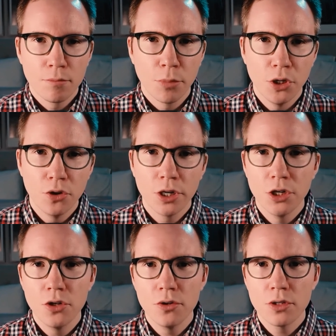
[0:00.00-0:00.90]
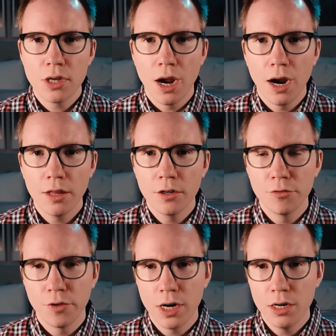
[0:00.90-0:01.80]
but you can use
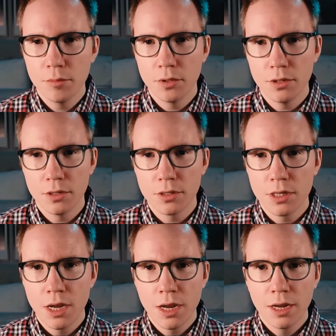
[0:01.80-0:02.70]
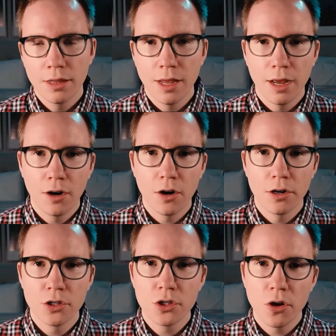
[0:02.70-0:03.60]
other variables that
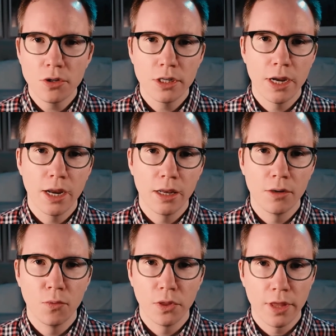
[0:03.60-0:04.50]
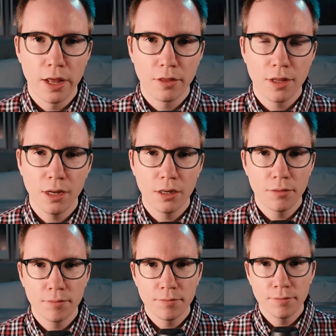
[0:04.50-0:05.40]
are associated with that
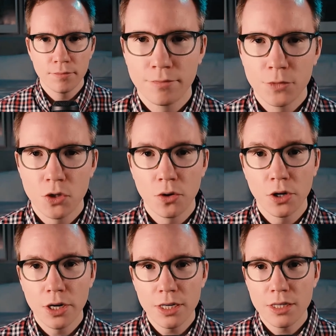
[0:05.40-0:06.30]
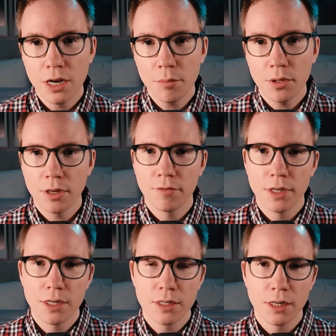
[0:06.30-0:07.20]
thing. So a good example of
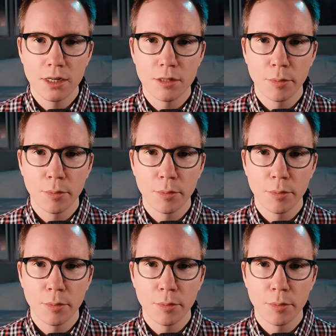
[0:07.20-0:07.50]
this is